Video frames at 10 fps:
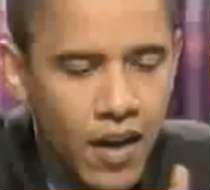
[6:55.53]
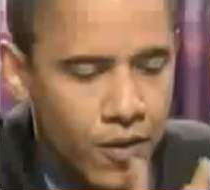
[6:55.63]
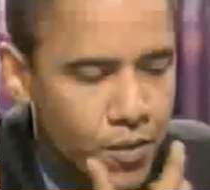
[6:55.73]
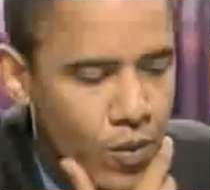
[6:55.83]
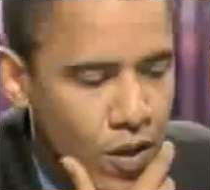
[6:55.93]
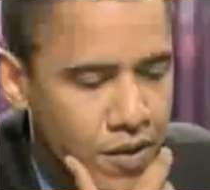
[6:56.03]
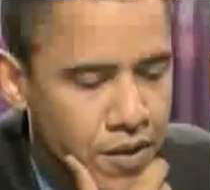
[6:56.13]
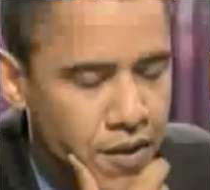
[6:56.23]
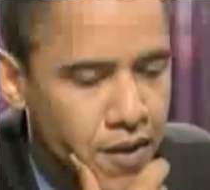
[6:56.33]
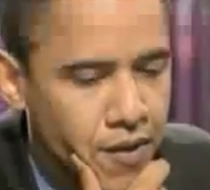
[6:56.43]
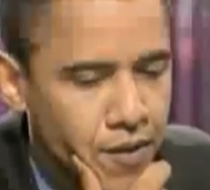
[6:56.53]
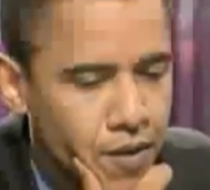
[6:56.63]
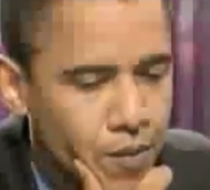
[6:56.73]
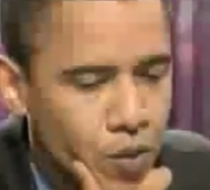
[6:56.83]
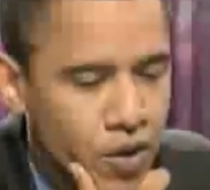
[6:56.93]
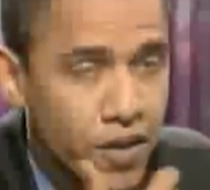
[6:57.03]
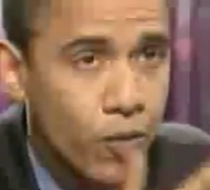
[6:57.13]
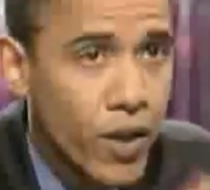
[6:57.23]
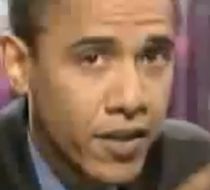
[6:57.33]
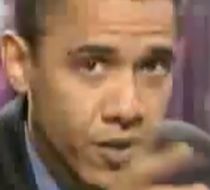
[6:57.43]
Congressman Rush
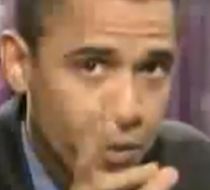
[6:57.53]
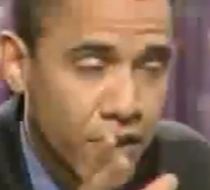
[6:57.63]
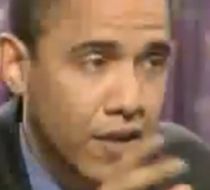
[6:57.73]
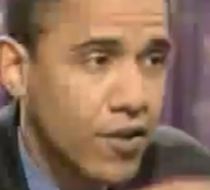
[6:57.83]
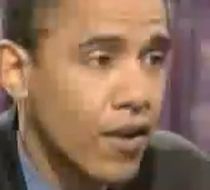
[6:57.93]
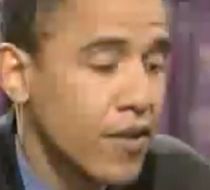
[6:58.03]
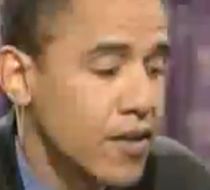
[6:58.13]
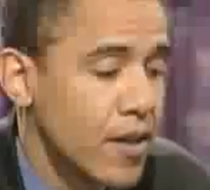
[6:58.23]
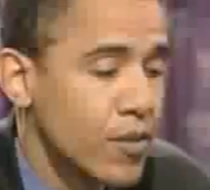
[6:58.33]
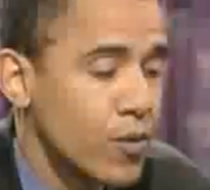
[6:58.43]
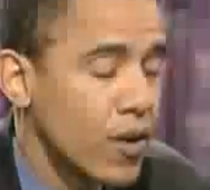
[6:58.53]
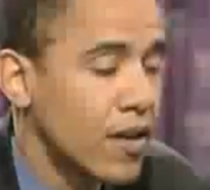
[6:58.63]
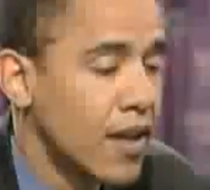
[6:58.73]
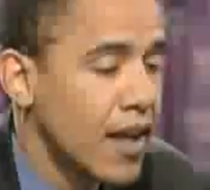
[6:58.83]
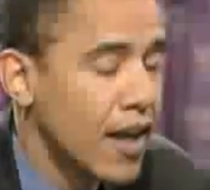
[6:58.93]
perceived weakness, which I saw on the tape as well.